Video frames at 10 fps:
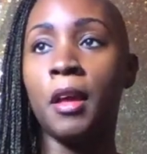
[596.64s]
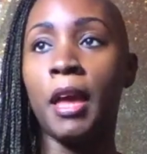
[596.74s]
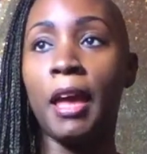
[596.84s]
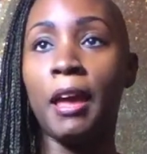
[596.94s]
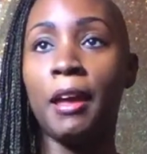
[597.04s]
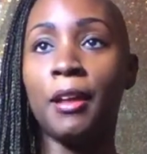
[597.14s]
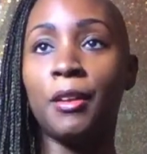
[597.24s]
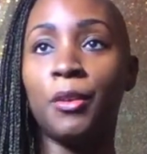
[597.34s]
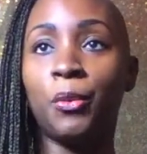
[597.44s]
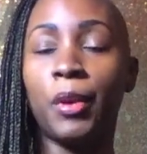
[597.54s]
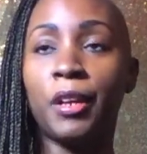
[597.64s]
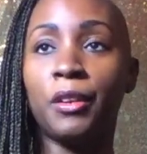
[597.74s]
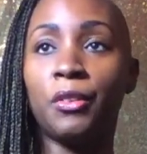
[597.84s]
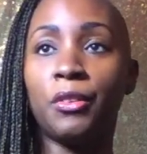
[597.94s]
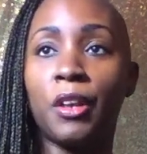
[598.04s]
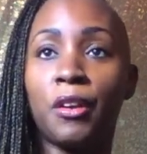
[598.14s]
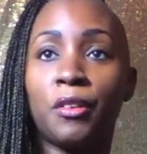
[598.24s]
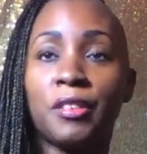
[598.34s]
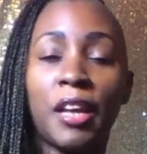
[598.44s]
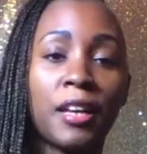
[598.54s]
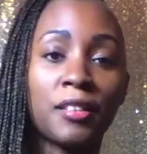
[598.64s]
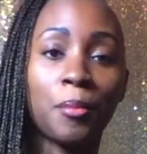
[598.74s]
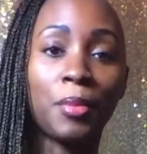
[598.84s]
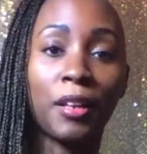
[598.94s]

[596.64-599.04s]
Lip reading: And when they're saying something